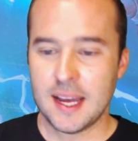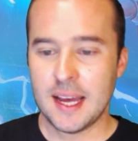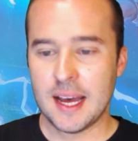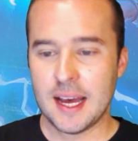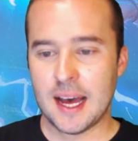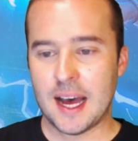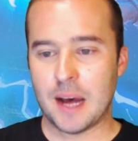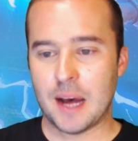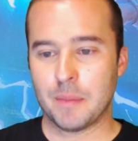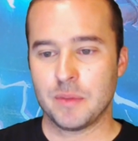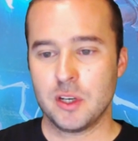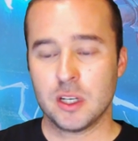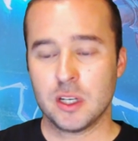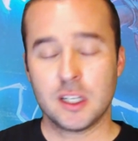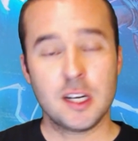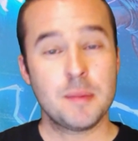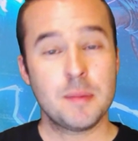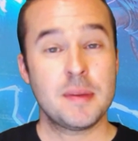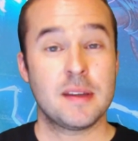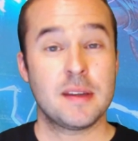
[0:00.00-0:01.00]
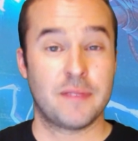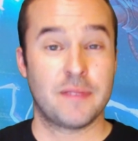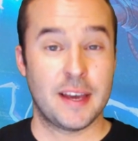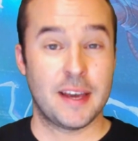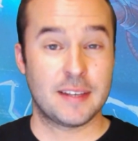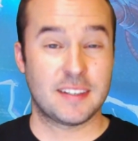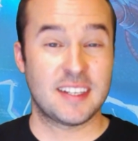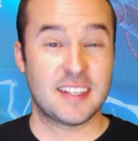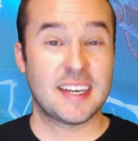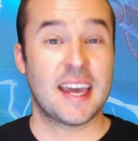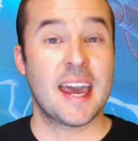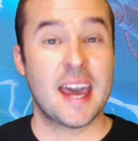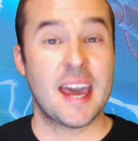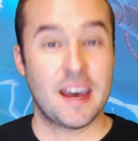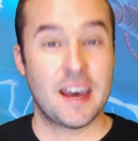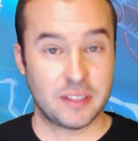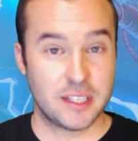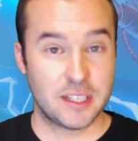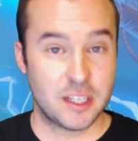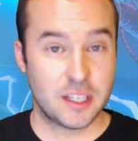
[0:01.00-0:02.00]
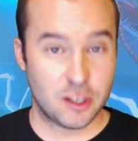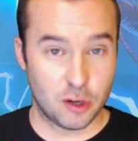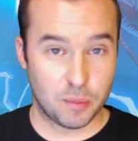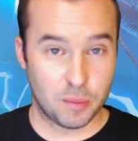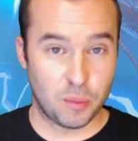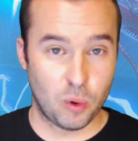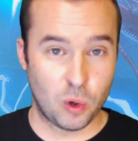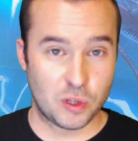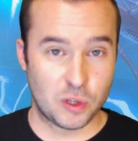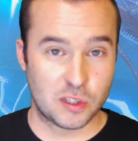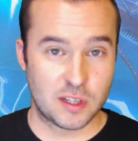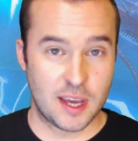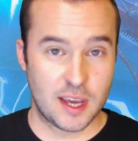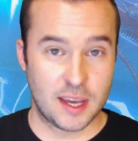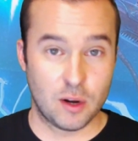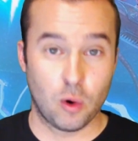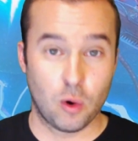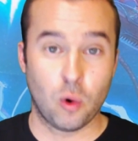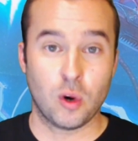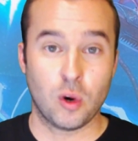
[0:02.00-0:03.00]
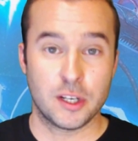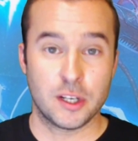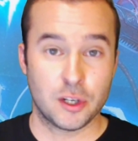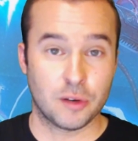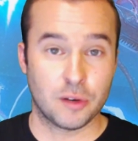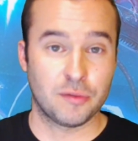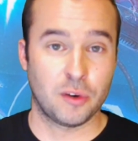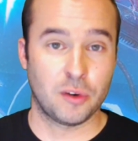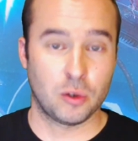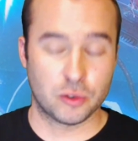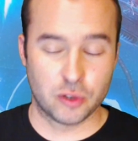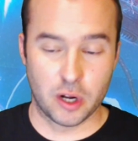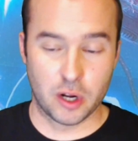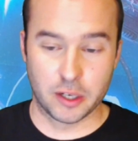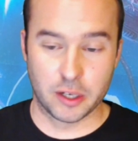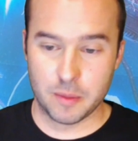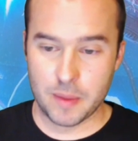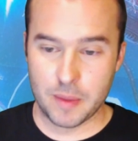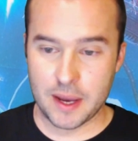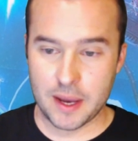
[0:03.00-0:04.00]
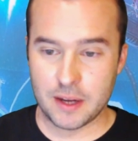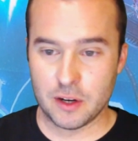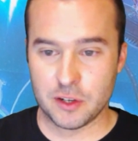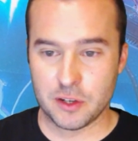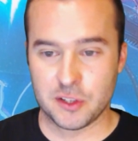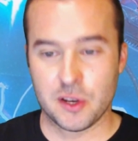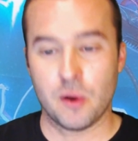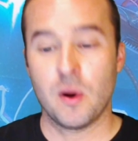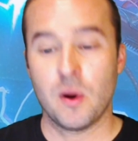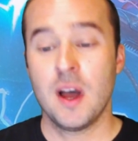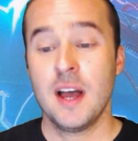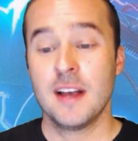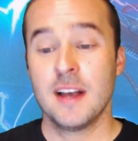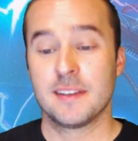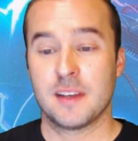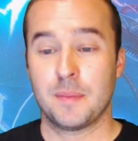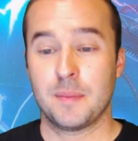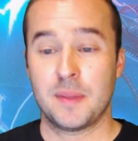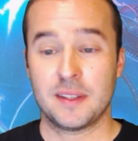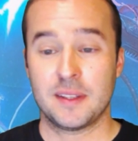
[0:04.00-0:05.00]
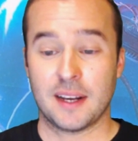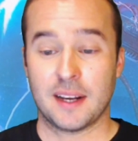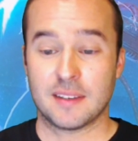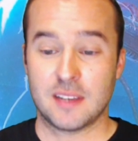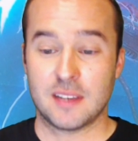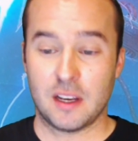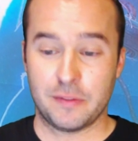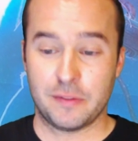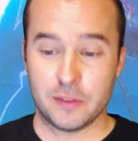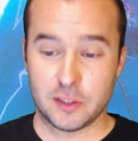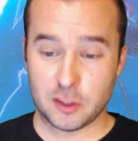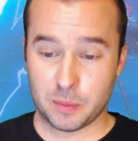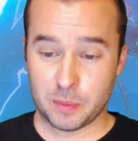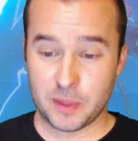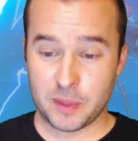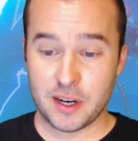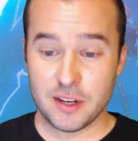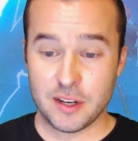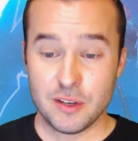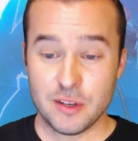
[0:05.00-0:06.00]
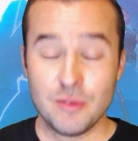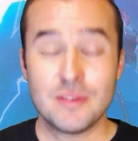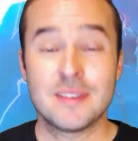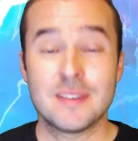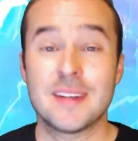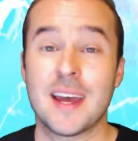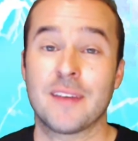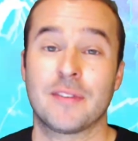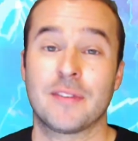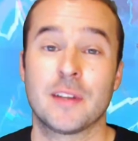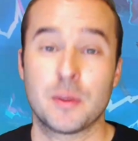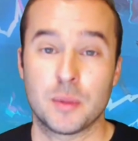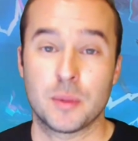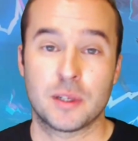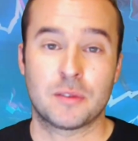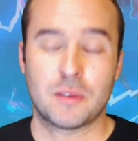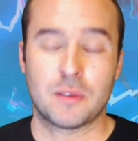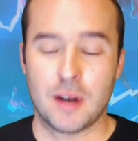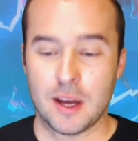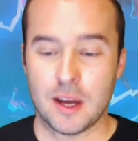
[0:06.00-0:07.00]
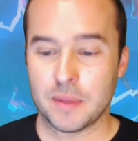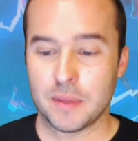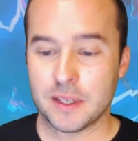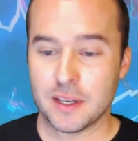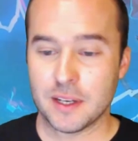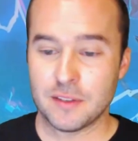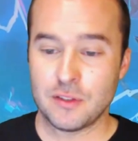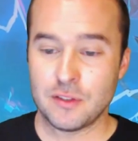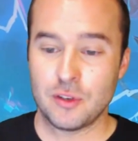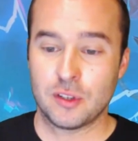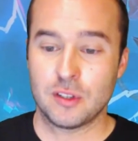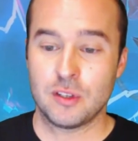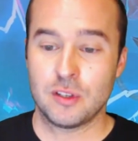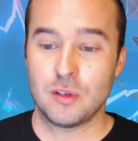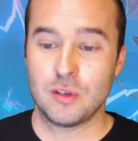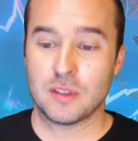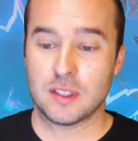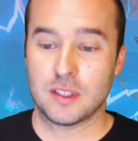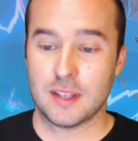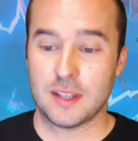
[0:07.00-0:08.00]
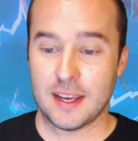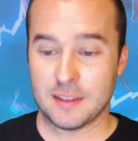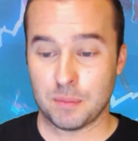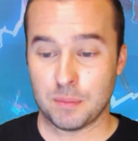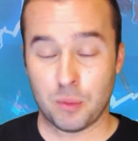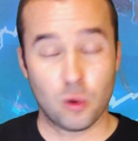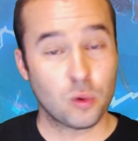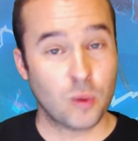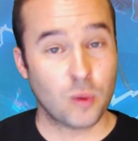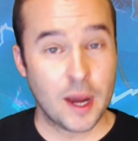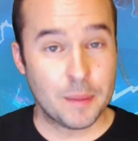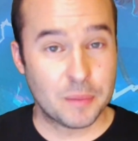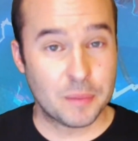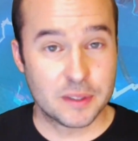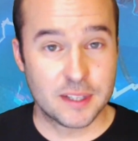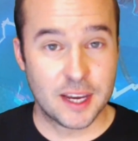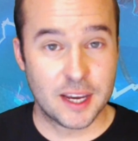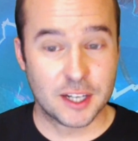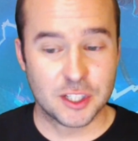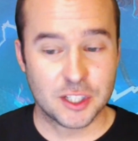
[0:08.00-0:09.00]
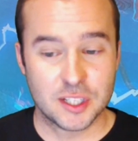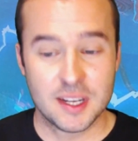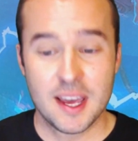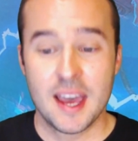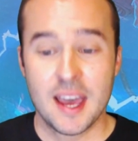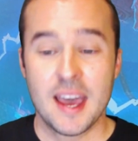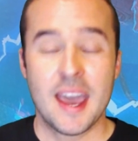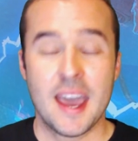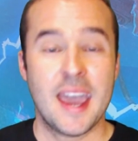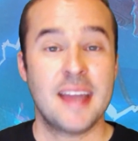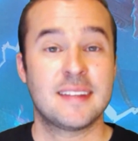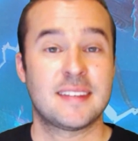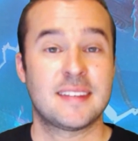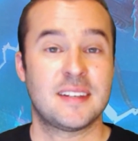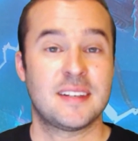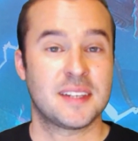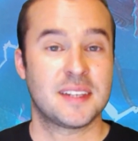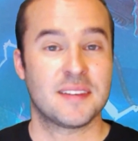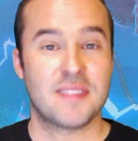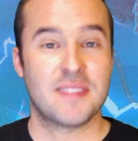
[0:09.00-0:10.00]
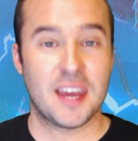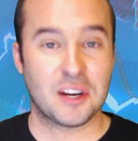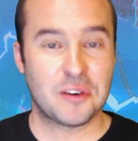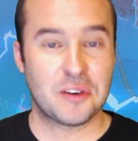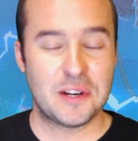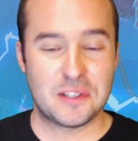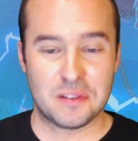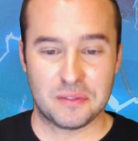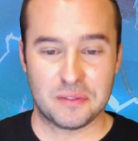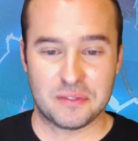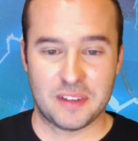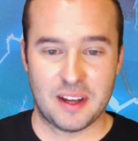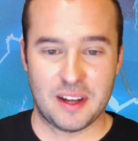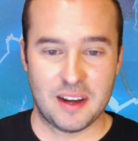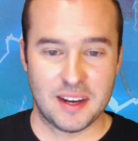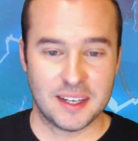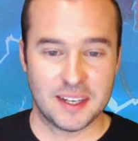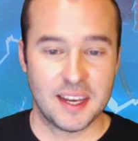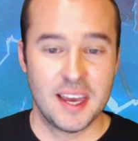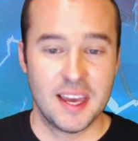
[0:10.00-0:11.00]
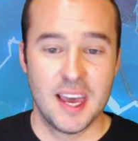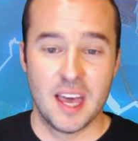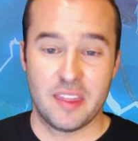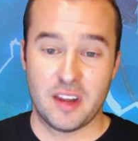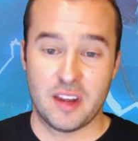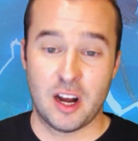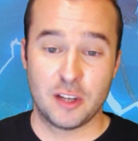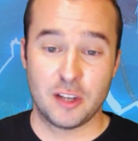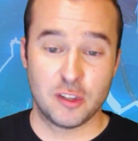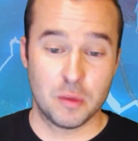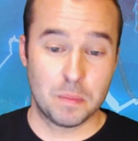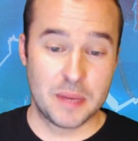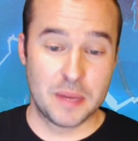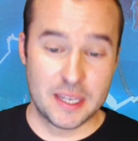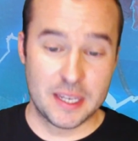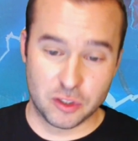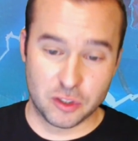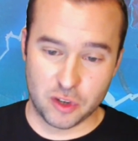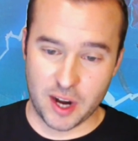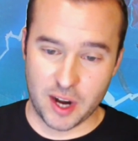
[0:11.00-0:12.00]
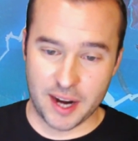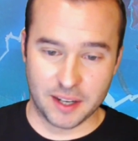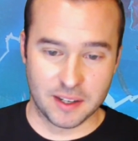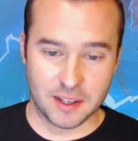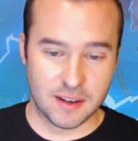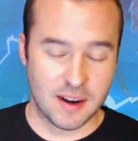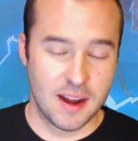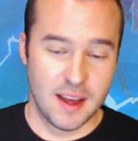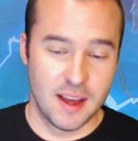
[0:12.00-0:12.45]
You're going to be investing heavily in your board state or in your Voltron commander. So something like Selfless Spirit, you definitely want to run because you can use it as board wipe protection and still give that creature flying. And then also Beast Tracker,